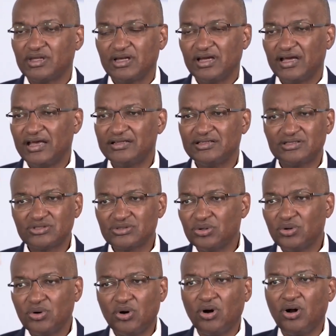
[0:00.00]
And
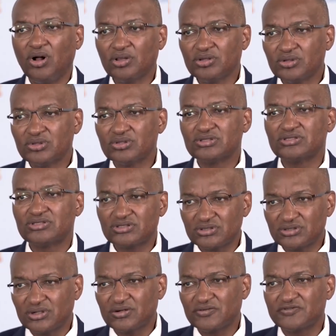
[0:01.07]
so all those
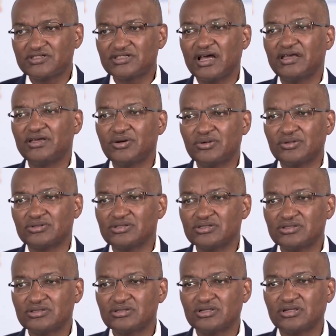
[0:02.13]
sort of
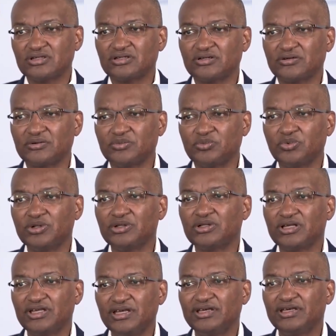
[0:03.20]
cycles will
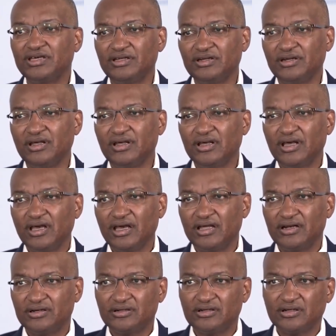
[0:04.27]
kick in,
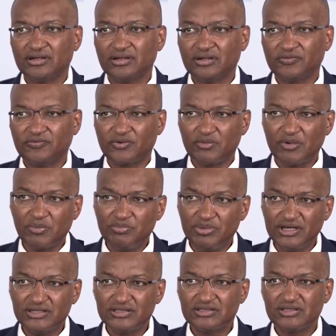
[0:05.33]
and from a
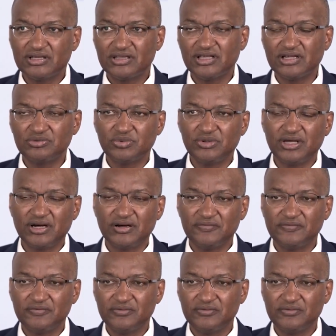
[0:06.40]
base that we have,